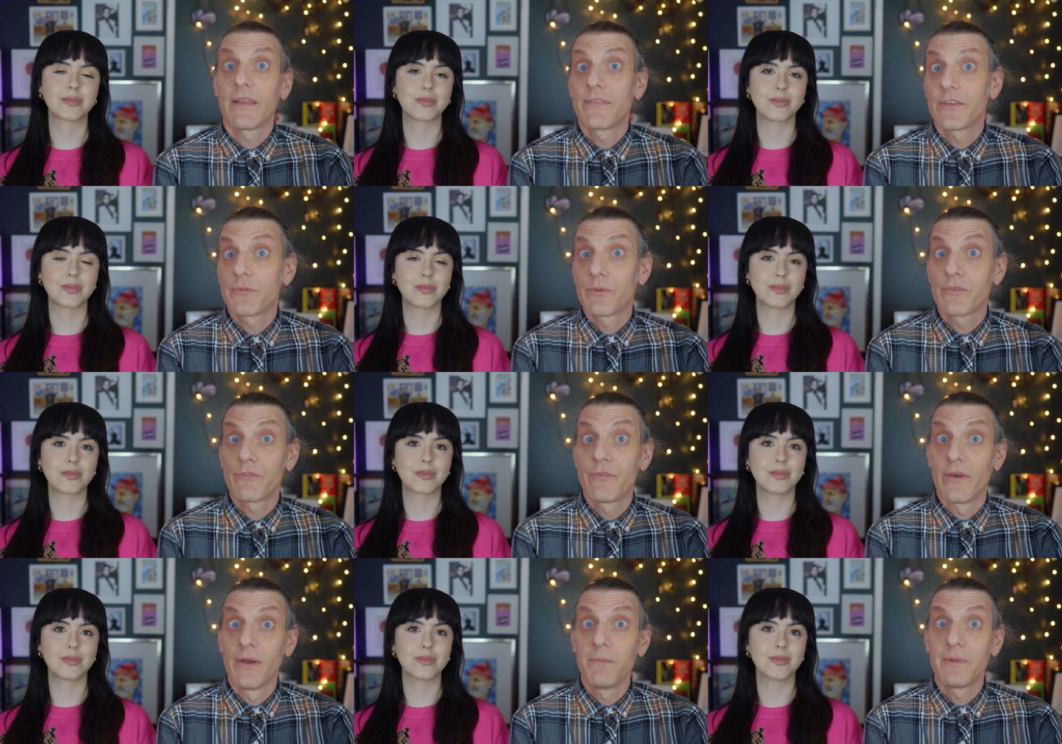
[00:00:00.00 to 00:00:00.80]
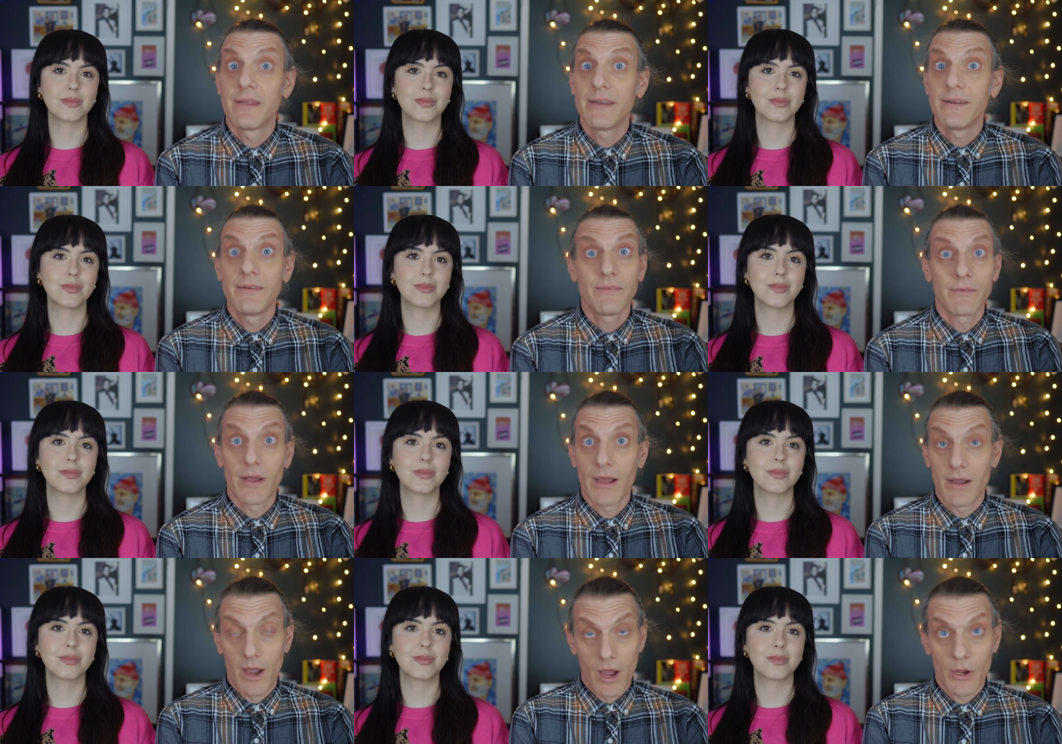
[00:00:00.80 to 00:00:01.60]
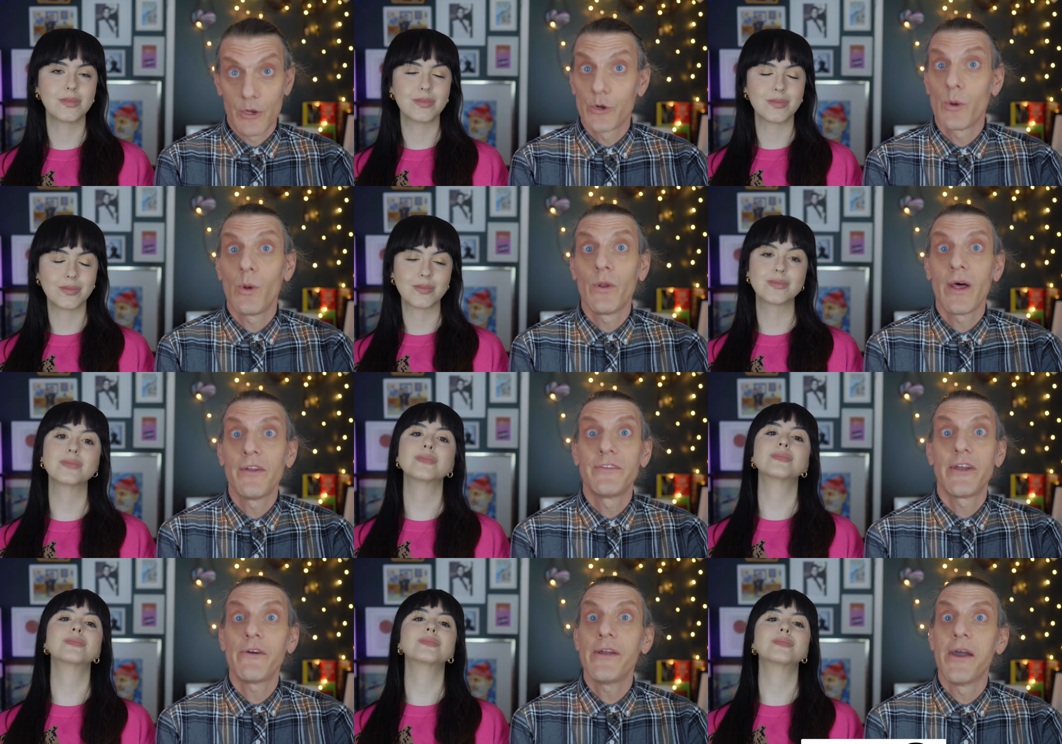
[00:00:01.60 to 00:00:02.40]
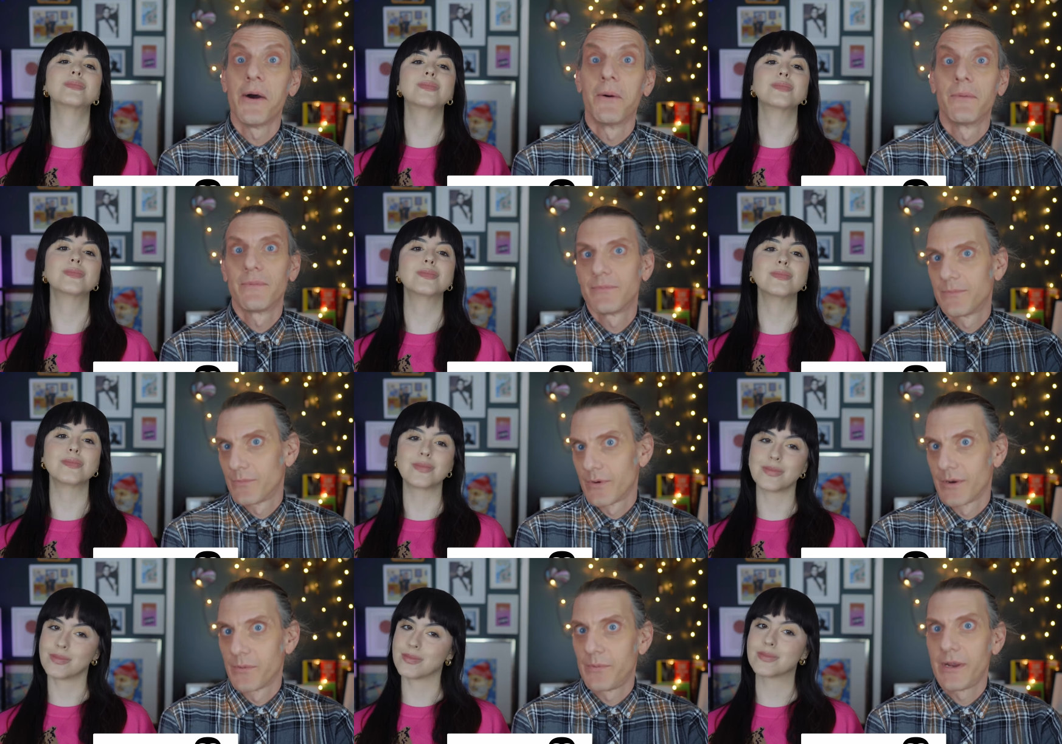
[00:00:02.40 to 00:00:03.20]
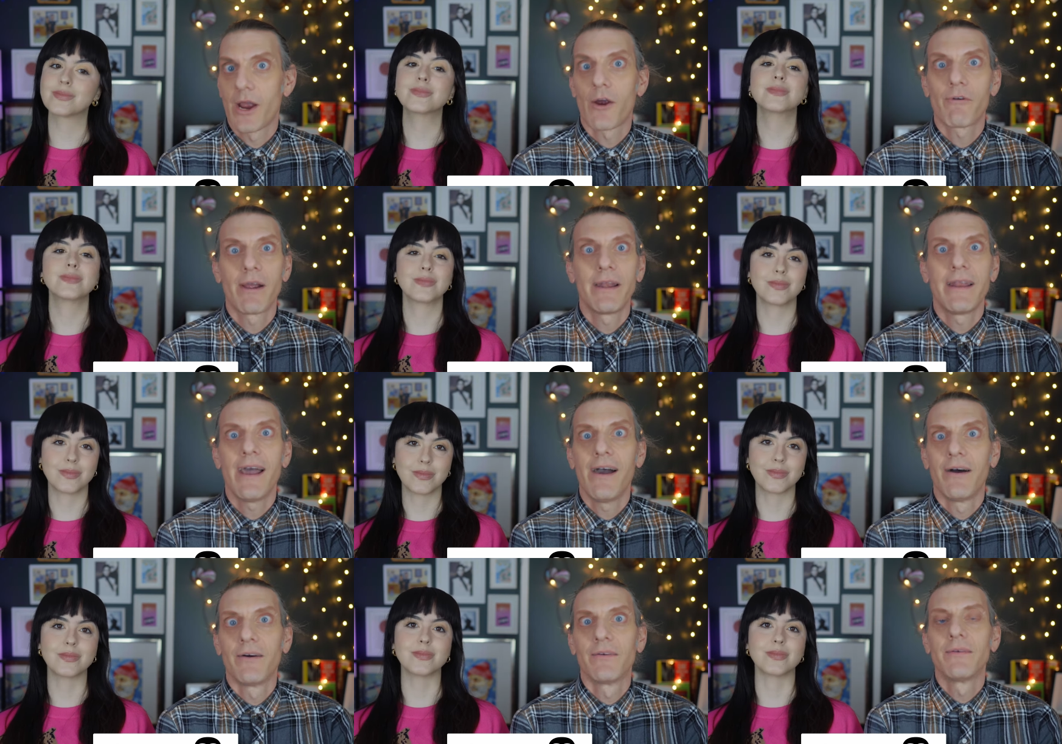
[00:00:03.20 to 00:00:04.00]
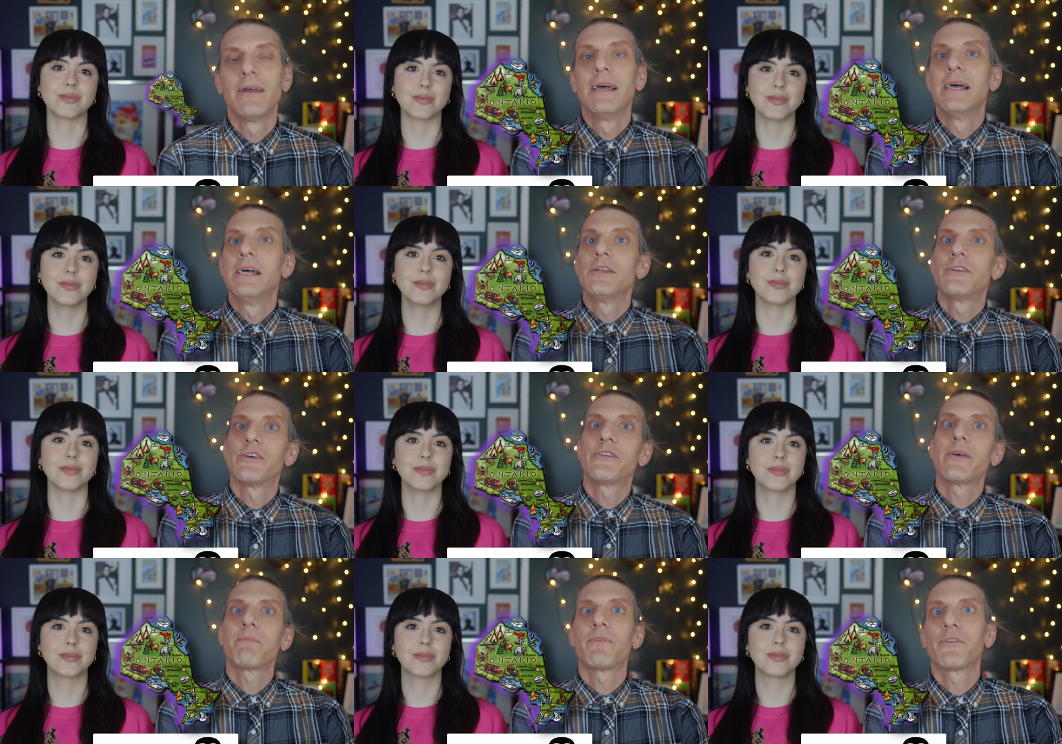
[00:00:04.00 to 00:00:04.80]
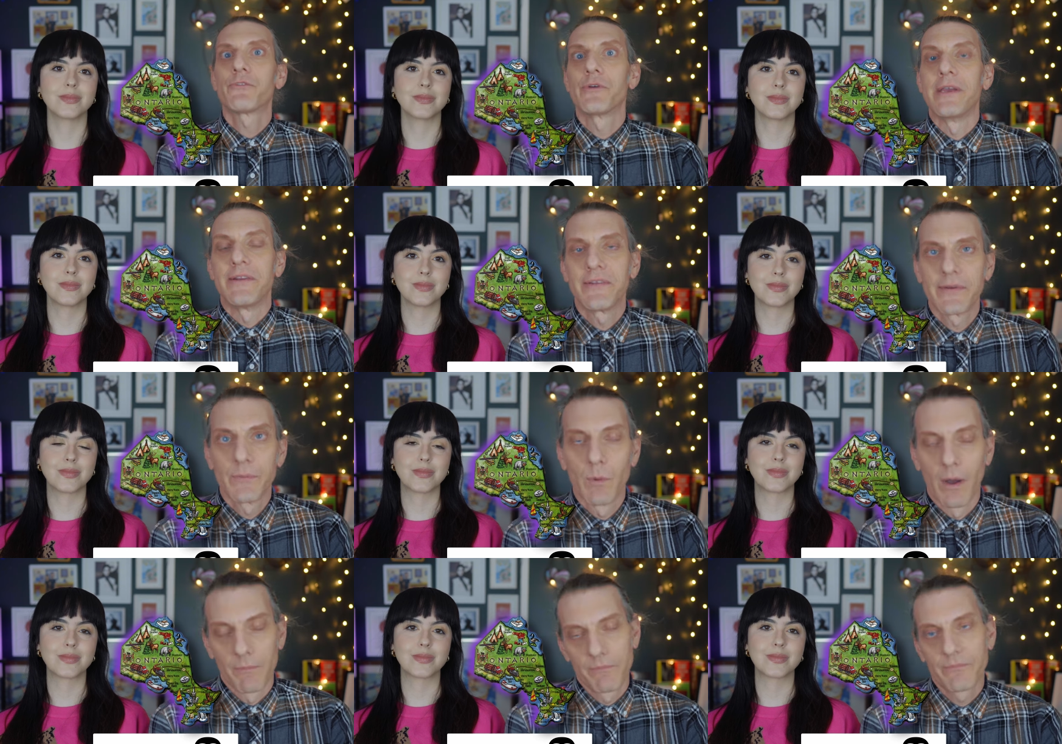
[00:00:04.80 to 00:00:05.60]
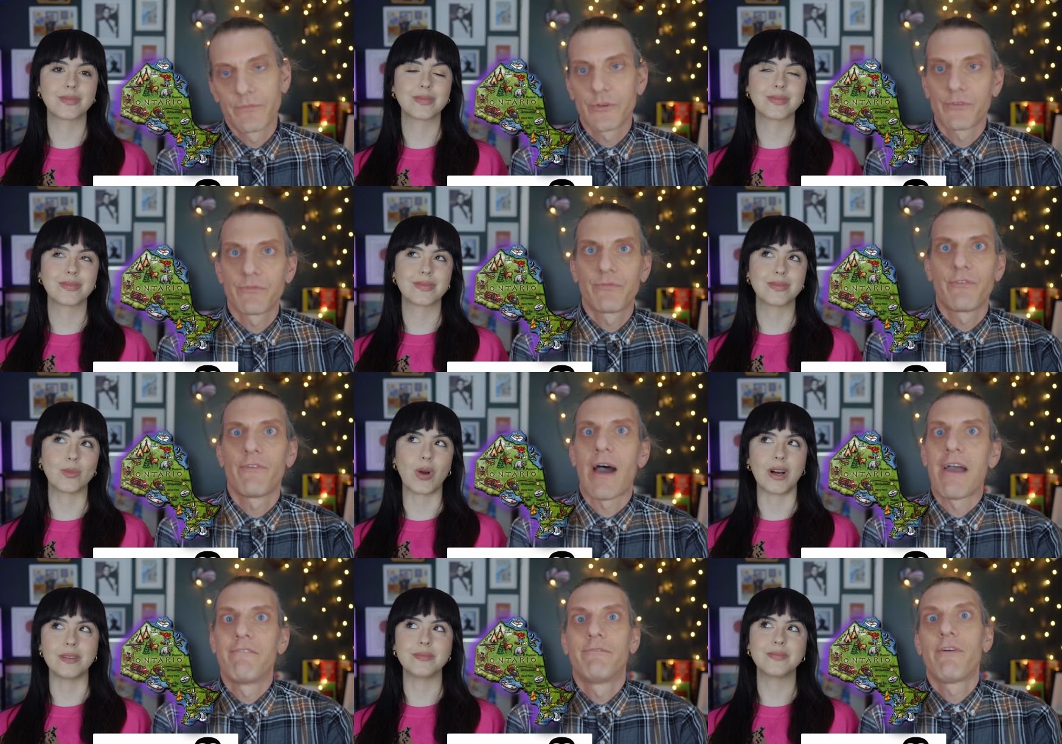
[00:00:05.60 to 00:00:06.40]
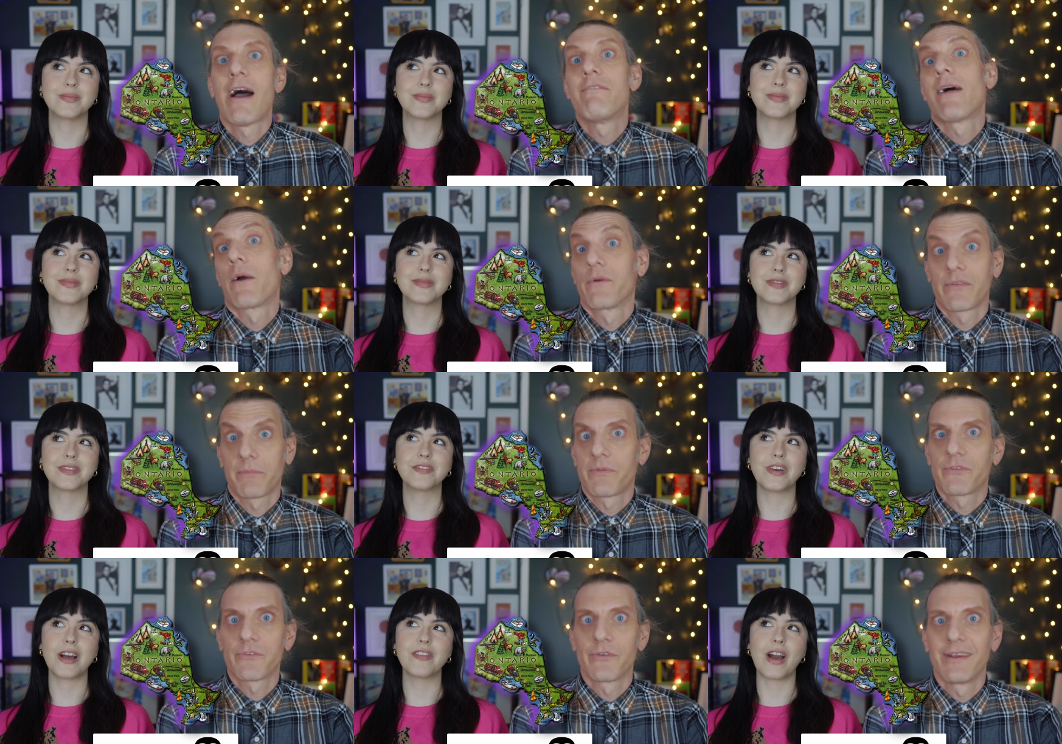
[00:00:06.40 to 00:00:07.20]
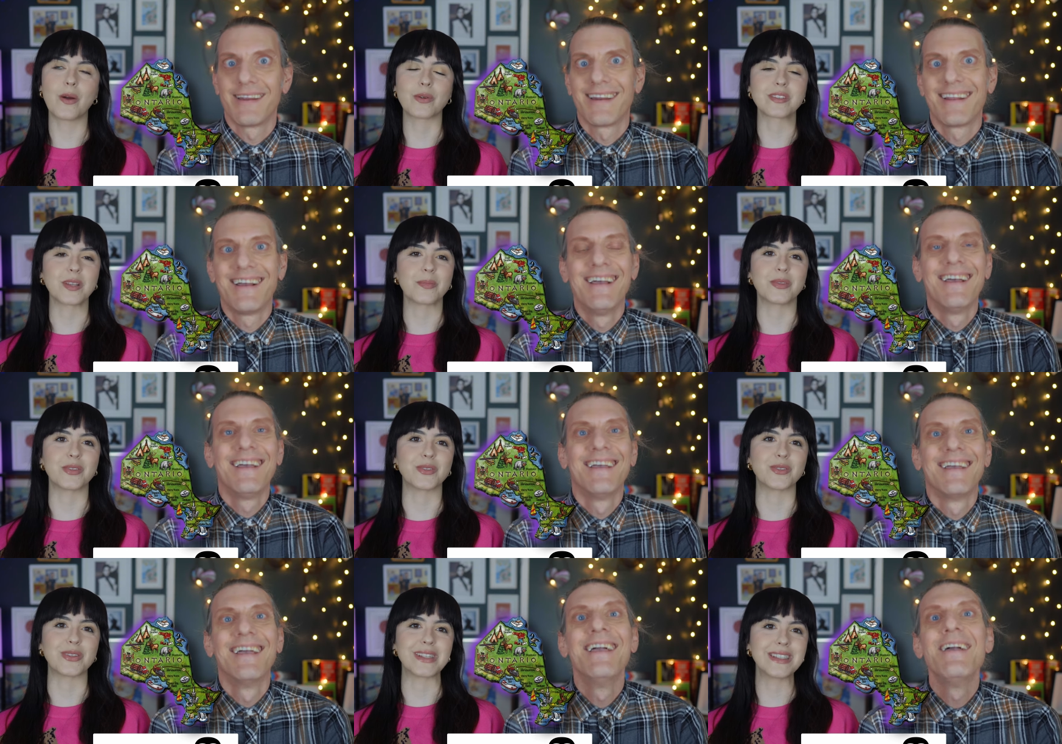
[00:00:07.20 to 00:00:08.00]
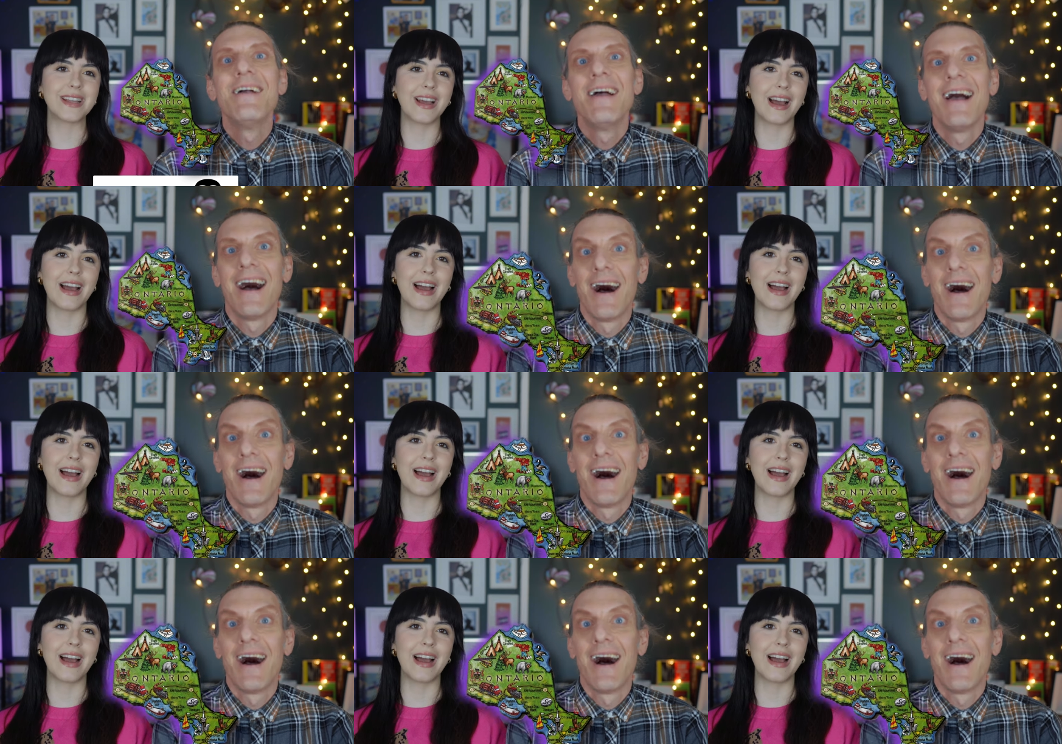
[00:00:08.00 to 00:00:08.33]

Speaker 1: that this was filmed in good old Ontario, where we are right now just up the street. Well, just five, five hours up the five street. Five hours up the street.